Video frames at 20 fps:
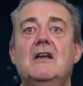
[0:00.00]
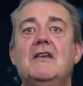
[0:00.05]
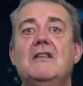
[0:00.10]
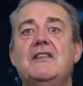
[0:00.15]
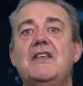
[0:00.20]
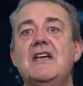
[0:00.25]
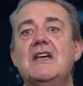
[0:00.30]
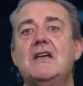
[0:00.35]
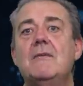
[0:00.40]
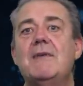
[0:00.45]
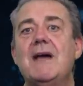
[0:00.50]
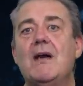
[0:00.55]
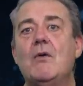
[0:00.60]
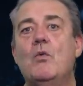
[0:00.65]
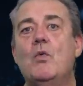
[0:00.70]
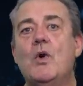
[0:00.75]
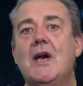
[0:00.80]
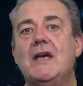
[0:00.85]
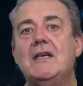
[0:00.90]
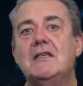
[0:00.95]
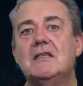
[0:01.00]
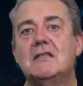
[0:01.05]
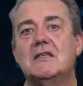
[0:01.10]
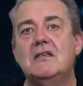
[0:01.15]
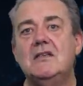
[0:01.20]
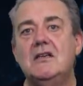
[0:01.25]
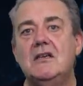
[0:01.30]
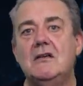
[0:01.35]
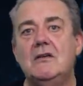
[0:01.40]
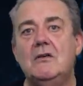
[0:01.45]
Think about ways to
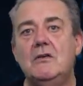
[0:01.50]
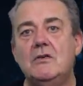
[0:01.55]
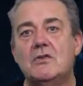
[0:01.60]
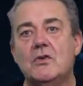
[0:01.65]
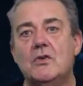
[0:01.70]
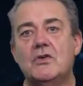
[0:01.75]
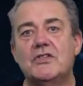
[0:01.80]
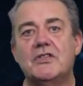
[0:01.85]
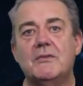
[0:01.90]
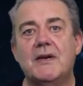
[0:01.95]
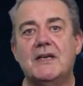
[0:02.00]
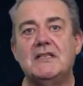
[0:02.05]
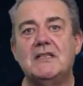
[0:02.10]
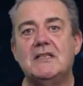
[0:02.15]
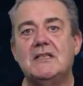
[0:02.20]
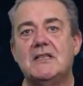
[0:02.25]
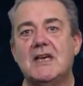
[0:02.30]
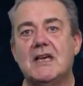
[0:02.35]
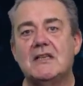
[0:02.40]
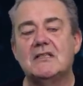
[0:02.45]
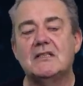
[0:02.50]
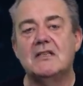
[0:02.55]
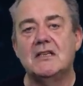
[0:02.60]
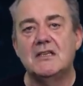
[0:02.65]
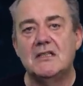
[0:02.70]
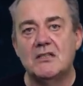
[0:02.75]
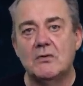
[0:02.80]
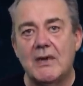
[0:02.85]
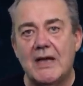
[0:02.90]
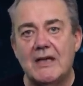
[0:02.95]
use automated
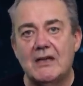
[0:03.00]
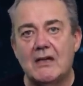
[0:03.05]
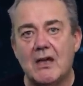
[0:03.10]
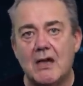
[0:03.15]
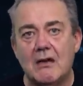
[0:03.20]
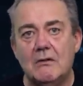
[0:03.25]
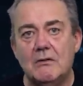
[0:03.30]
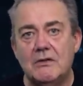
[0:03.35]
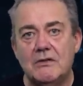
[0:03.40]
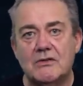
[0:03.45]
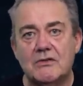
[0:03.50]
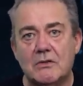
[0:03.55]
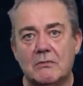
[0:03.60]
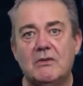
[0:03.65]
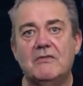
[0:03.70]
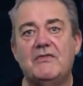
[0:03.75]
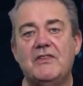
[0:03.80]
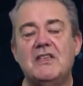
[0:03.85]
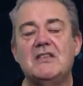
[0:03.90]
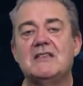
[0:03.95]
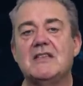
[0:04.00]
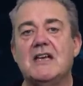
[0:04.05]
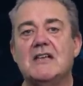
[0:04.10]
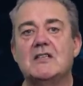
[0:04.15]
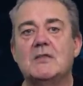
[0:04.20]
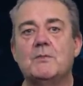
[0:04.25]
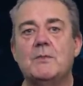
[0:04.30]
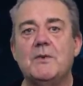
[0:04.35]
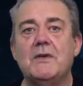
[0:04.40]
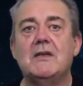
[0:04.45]
testing to encode some of this
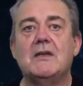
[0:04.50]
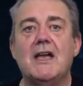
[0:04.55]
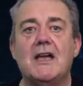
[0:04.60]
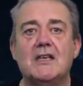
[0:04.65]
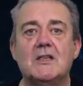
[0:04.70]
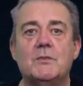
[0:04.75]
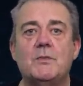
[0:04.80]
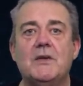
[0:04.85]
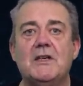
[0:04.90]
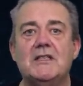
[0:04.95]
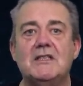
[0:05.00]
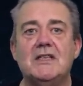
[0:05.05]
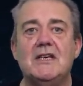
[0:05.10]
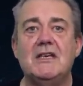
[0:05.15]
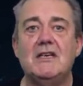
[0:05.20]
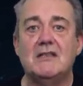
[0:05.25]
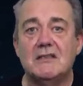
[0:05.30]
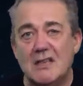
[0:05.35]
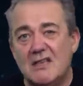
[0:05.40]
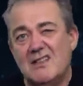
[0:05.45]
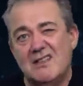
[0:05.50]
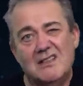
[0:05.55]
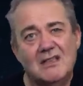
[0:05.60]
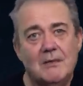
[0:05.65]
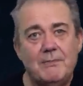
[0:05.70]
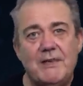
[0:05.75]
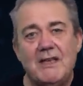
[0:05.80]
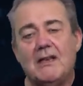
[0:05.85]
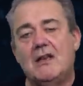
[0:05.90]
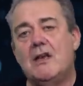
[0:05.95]
expertise, a
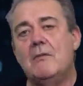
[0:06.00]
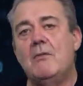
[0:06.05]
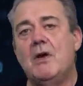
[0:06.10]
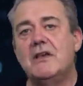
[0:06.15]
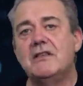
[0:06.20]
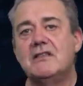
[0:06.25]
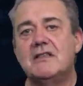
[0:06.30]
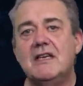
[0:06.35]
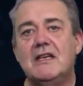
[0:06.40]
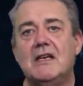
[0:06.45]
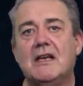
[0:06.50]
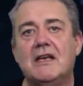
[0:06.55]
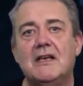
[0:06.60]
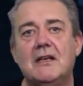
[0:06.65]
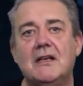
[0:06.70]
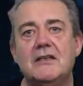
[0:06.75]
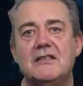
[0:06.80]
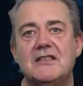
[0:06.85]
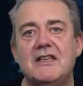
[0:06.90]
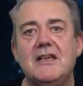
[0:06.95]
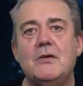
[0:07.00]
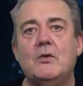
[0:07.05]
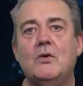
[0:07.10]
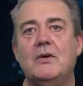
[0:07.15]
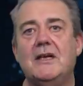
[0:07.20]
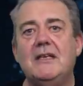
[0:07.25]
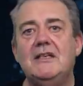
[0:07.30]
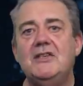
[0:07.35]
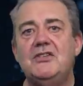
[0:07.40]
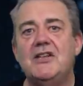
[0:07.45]
bit like my
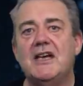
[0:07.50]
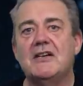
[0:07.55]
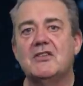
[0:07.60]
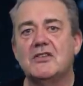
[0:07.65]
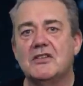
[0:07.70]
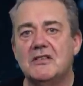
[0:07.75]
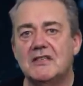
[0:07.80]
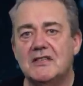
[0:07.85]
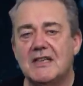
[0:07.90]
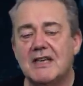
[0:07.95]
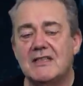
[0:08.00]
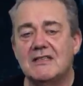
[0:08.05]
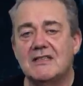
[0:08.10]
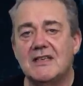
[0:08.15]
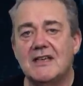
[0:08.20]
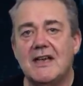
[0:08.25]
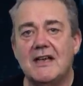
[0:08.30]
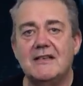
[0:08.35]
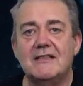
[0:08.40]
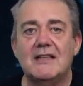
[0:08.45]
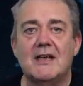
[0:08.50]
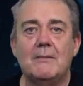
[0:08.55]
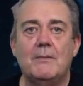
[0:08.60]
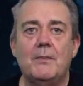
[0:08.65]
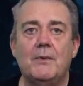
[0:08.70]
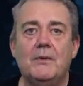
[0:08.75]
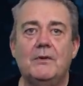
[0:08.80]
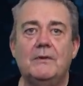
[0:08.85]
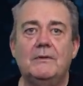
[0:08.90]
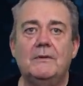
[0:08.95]
SQL injection testing
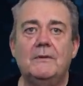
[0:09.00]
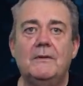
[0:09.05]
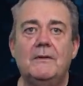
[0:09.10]
example.